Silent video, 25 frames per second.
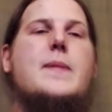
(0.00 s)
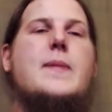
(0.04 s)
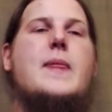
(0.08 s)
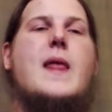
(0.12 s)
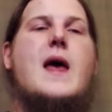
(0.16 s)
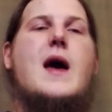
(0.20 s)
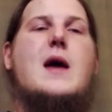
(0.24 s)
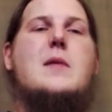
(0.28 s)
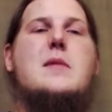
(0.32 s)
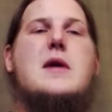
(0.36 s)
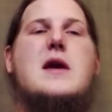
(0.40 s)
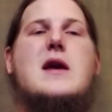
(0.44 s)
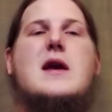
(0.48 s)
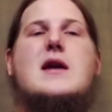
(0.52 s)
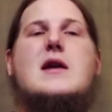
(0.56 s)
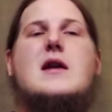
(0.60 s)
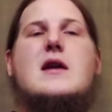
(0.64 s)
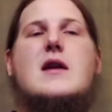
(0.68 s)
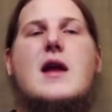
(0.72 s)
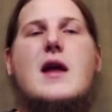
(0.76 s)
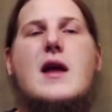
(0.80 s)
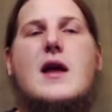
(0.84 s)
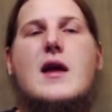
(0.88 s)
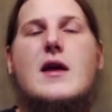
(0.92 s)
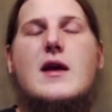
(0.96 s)
I
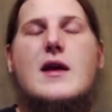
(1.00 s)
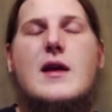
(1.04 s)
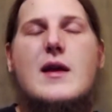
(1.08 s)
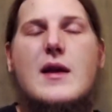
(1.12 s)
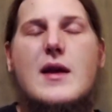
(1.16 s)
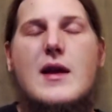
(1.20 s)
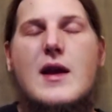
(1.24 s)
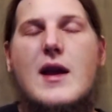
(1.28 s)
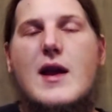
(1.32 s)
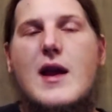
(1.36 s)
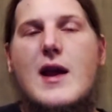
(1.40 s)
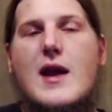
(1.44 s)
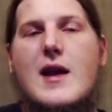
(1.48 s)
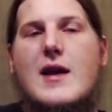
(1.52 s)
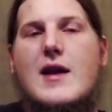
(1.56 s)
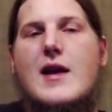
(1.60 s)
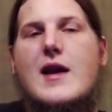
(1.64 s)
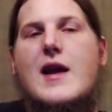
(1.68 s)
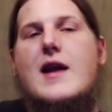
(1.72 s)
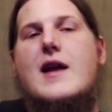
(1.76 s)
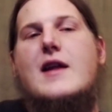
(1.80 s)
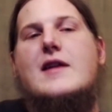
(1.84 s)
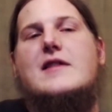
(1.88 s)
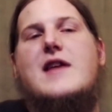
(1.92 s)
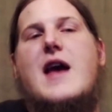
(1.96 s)
mean,
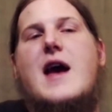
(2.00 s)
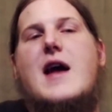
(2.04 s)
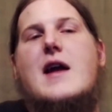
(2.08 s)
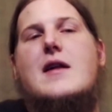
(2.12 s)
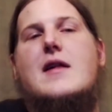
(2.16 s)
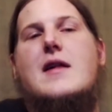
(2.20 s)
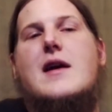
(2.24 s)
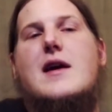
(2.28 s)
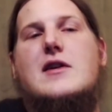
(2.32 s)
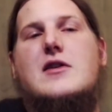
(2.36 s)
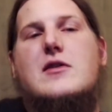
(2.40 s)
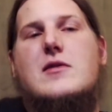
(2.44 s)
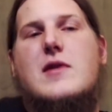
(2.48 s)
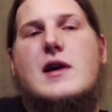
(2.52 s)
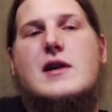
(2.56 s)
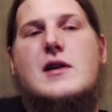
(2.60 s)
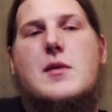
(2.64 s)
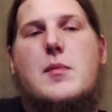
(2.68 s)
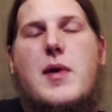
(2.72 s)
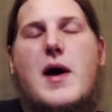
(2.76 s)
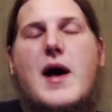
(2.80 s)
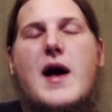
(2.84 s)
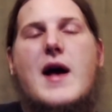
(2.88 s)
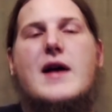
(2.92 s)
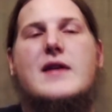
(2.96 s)
it's kind of like direct
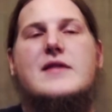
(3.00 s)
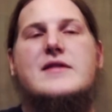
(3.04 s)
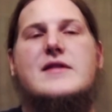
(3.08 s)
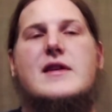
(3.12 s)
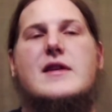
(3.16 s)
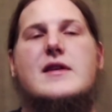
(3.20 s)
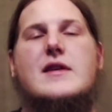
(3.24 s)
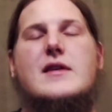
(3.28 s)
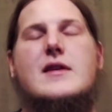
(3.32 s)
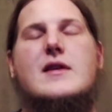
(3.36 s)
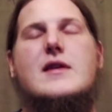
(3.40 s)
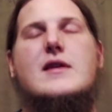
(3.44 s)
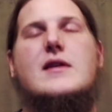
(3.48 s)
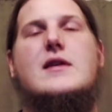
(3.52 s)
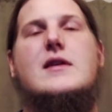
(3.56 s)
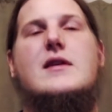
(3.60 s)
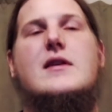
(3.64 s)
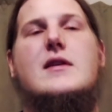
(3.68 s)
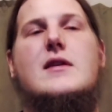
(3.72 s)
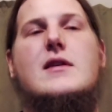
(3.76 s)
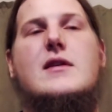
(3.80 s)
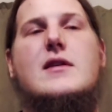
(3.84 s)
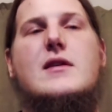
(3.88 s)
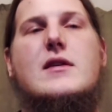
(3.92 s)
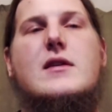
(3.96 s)
deposit.
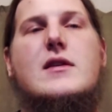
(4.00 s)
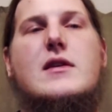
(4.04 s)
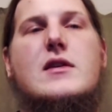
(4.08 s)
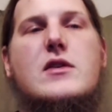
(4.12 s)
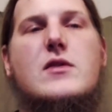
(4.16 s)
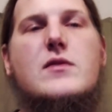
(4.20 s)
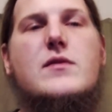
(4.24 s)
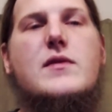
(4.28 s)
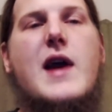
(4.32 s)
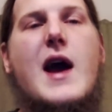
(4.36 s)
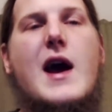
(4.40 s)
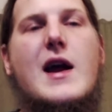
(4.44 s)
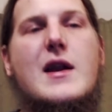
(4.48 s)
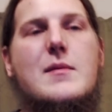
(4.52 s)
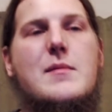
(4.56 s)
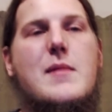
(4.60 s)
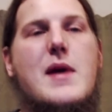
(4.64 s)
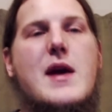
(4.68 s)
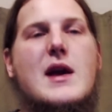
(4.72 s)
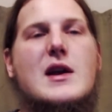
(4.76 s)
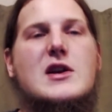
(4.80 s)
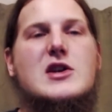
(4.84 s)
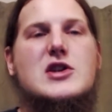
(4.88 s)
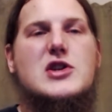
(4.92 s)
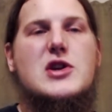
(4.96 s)
You've got to
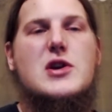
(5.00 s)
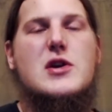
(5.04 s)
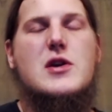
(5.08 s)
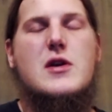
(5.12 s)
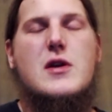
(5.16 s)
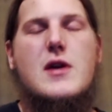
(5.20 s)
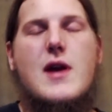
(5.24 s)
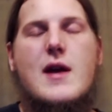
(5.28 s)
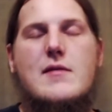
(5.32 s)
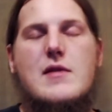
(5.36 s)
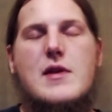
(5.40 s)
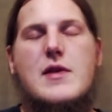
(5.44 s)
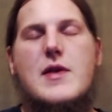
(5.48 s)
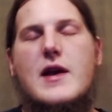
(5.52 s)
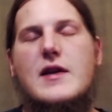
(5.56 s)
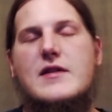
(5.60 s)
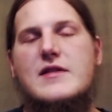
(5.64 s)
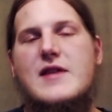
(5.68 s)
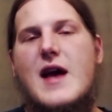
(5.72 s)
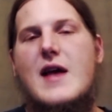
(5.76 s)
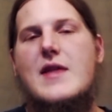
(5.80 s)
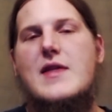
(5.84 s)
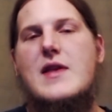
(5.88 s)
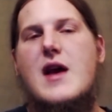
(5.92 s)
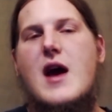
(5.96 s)
make sure everything's
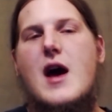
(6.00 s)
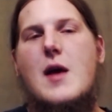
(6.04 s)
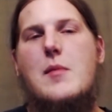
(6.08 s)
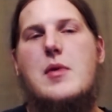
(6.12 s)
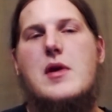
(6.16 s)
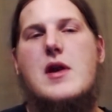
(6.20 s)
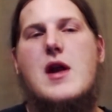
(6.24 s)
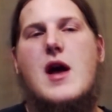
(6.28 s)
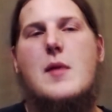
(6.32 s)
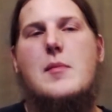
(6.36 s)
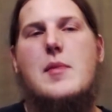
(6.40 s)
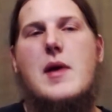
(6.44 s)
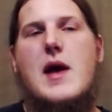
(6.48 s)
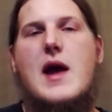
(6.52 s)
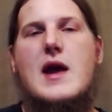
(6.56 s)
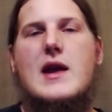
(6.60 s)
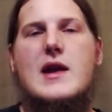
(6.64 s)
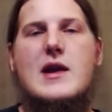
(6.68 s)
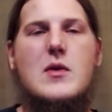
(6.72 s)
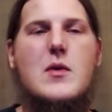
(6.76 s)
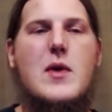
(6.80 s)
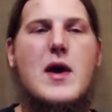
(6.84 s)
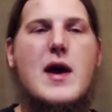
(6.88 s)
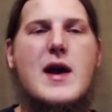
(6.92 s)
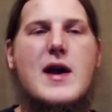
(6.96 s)
on the up and up
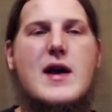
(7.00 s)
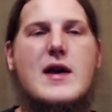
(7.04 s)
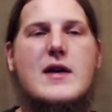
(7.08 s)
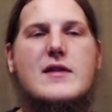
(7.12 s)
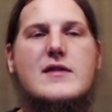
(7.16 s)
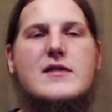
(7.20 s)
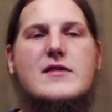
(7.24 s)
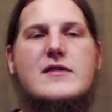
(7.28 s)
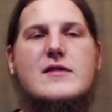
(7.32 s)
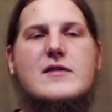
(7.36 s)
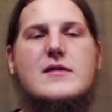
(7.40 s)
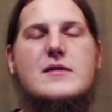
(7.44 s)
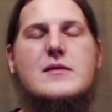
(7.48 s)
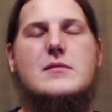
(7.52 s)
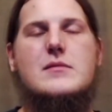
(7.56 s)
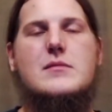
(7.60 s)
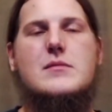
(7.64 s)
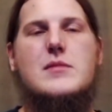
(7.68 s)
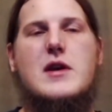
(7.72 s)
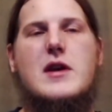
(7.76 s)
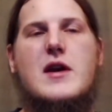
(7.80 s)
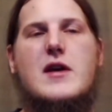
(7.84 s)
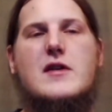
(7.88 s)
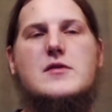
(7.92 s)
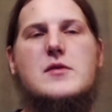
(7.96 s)
anyways,
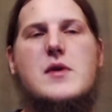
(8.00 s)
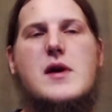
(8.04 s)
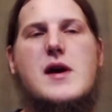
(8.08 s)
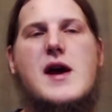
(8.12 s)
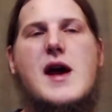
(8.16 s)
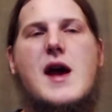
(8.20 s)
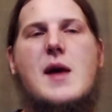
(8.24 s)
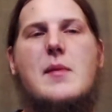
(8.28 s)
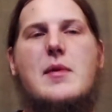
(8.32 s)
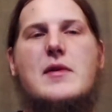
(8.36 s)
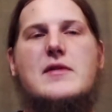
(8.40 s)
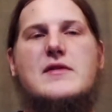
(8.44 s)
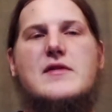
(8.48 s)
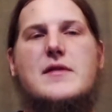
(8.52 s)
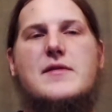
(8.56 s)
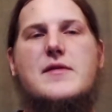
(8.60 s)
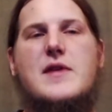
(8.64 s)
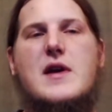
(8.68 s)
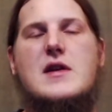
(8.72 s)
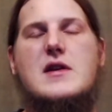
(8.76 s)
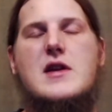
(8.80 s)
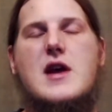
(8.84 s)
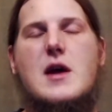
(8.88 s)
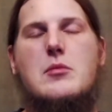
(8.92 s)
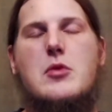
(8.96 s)
because what happens if
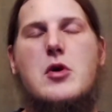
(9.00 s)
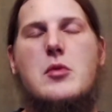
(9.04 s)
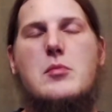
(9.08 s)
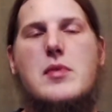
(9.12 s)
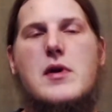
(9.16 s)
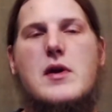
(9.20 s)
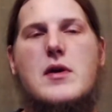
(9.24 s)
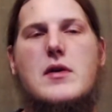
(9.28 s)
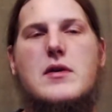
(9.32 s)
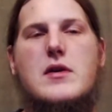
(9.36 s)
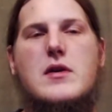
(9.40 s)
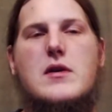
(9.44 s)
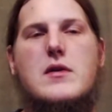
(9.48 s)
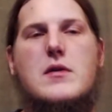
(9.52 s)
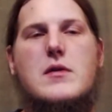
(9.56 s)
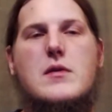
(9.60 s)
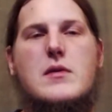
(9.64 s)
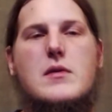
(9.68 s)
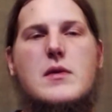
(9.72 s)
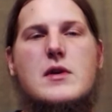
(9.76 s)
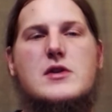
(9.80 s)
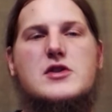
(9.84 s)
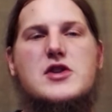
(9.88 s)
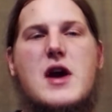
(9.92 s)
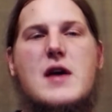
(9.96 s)
they double bill you,
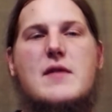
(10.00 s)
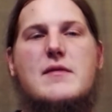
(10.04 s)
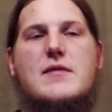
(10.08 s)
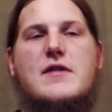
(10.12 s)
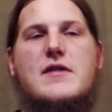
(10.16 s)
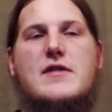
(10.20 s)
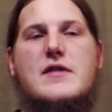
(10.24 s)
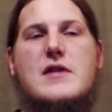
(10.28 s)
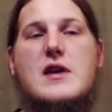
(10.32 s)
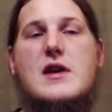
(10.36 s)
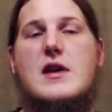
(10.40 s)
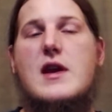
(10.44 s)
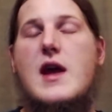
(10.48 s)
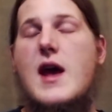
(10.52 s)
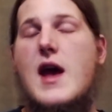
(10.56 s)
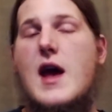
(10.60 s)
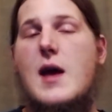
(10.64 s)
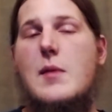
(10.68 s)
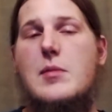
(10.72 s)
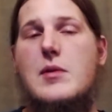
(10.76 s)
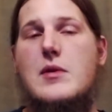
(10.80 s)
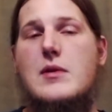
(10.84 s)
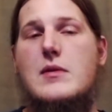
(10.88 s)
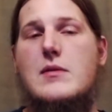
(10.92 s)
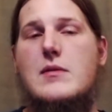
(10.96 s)
which I've seen
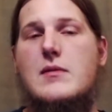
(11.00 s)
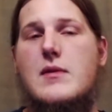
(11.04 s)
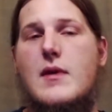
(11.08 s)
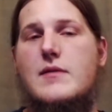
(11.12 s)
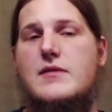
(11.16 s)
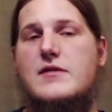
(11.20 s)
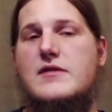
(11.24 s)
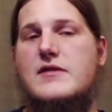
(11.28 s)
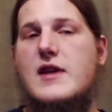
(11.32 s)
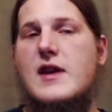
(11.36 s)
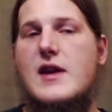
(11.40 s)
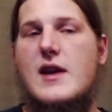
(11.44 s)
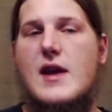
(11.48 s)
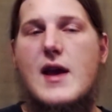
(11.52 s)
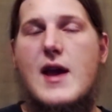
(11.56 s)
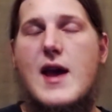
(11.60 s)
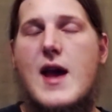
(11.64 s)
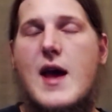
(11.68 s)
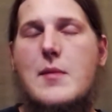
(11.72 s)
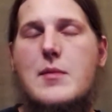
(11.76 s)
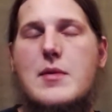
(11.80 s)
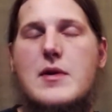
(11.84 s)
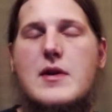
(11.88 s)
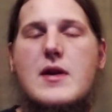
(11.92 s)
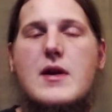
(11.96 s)
happen. I've seen it
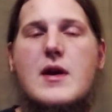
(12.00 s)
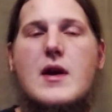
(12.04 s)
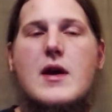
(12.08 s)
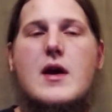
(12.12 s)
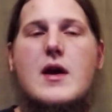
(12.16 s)
happen.